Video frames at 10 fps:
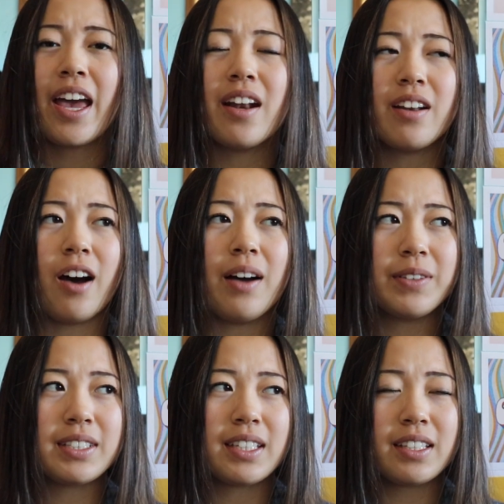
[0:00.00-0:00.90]
And
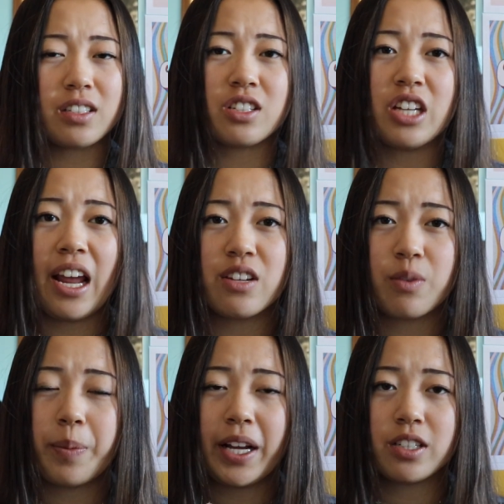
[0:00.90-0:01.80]
obviously this can change
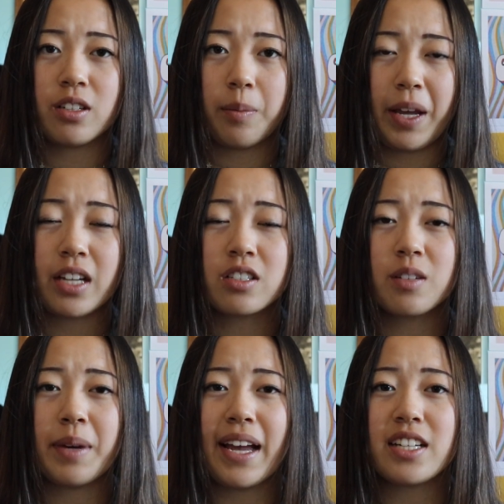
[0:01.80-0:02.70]
from picture to
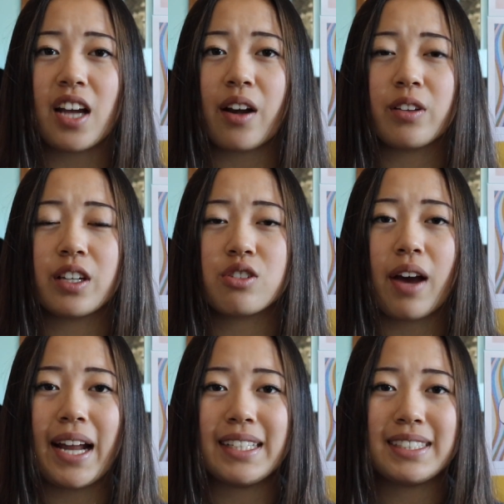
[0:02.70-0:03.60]
picture, but I generally
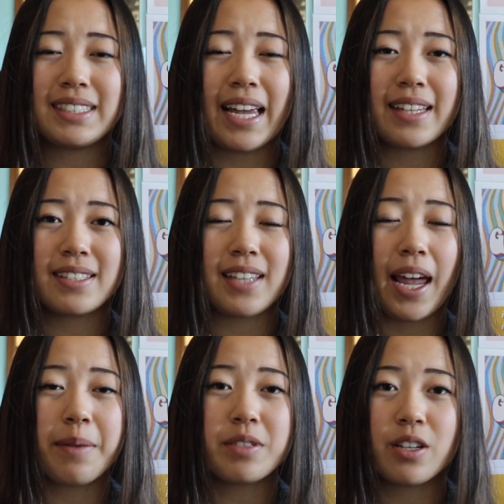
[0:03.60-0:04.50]
try to stay the same.